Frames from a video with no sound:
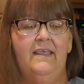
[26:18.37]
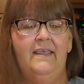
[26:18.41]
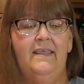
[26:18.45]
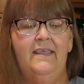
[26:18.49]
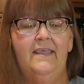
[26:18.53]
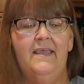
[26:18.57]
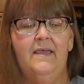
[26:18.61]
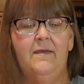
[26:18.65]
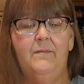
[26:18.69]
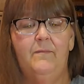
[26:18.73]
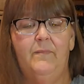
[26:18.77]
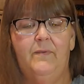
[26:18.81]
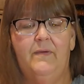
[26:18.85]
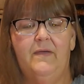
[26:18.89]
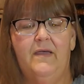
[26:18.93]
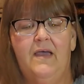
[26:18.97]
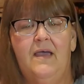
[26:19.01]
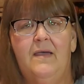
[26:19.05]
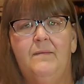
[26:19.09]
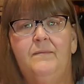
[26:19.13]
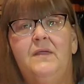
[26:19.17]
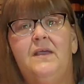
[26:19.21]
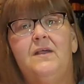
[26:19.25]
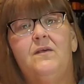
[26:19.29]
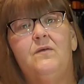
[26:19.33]
yep,
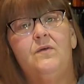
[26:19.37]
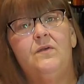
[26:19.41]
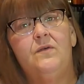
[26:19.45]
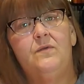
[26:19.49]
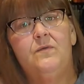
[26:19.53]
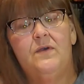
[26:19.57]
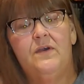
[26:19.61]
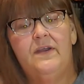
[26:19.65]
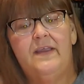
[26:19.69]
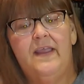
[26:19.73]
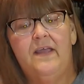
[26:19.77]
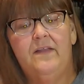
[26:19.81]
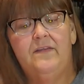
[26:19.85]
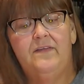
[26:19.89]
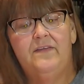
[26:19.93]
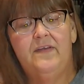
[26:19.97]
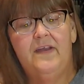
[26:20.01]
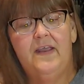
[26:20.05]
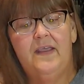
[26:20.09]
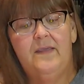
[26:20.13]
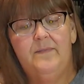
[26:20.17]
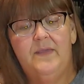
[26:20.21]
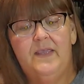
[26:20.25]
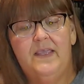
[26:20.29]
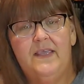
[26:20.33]
I'm not going to work out
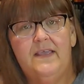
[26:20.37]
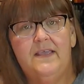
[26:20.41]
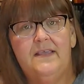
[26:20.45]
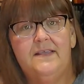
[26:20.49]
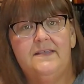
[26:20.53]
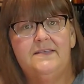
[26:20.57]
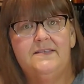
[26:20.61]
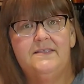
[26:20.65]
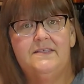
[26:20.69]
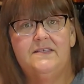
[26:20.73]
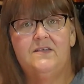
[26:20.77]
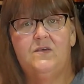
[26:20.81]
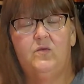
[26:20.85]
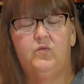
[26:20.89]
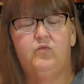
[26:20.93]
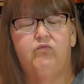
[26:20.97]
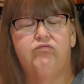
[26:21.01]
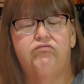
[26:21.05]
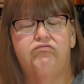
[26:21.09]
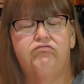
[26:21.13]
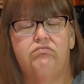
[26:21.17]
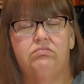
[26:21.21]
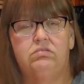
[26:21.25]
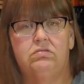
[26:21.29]
tonight because